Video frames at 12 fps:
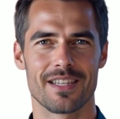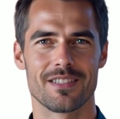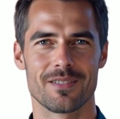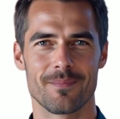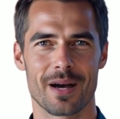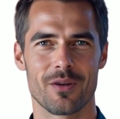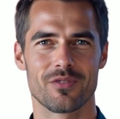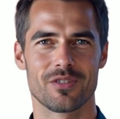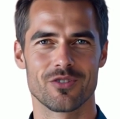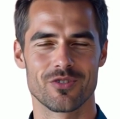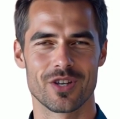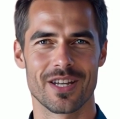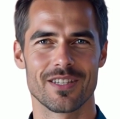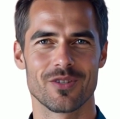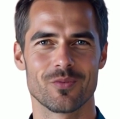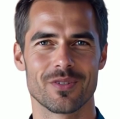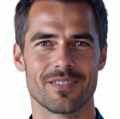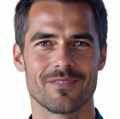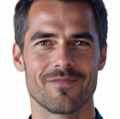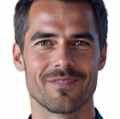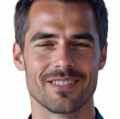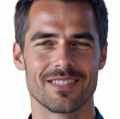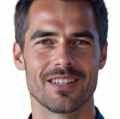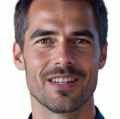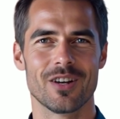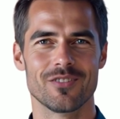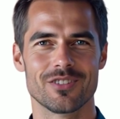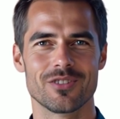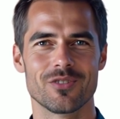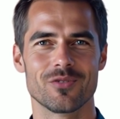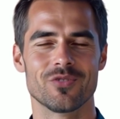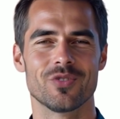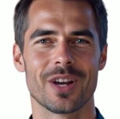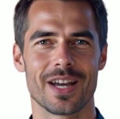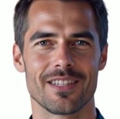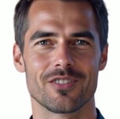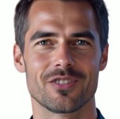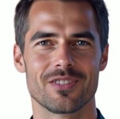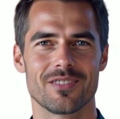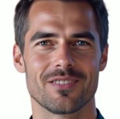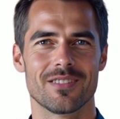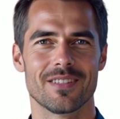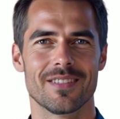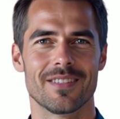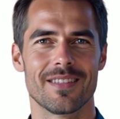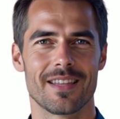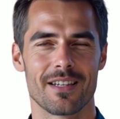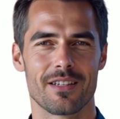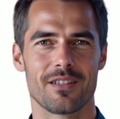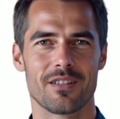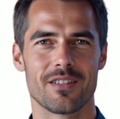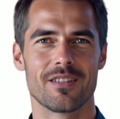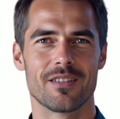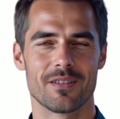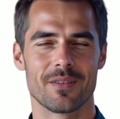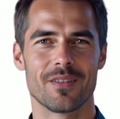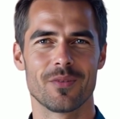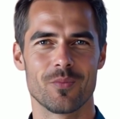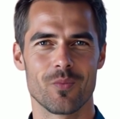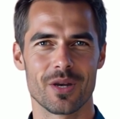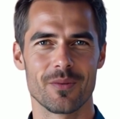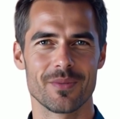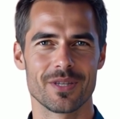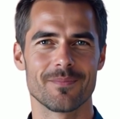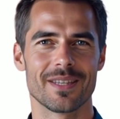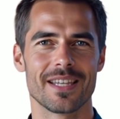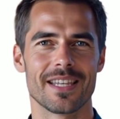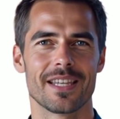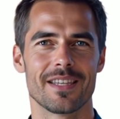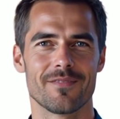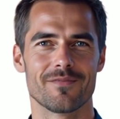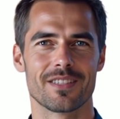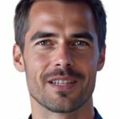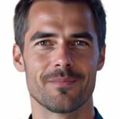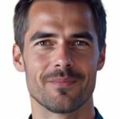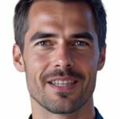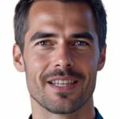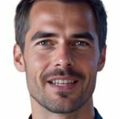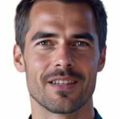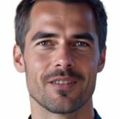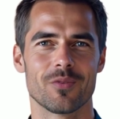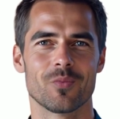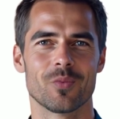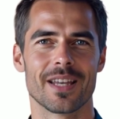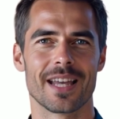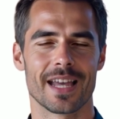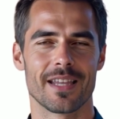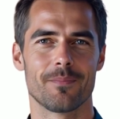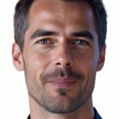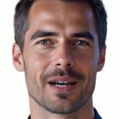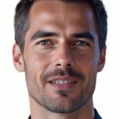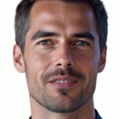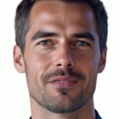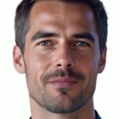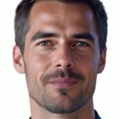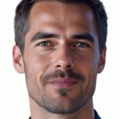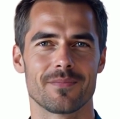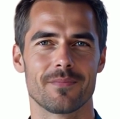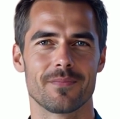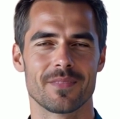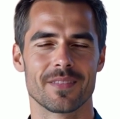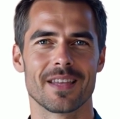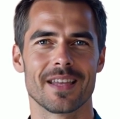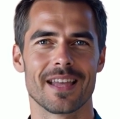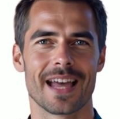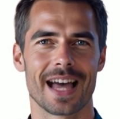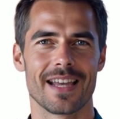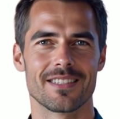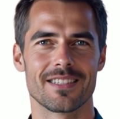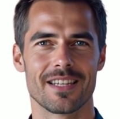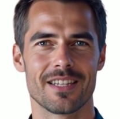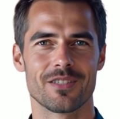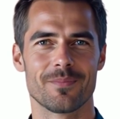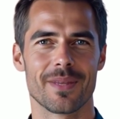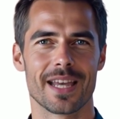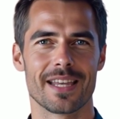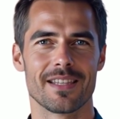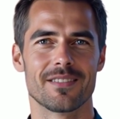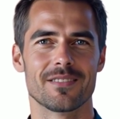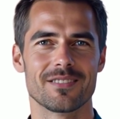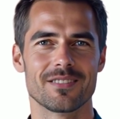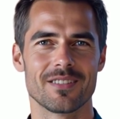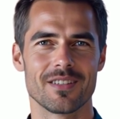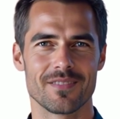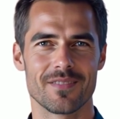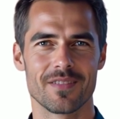It's about the genuine physiological changes that occur when we believe something will help us. As he explains,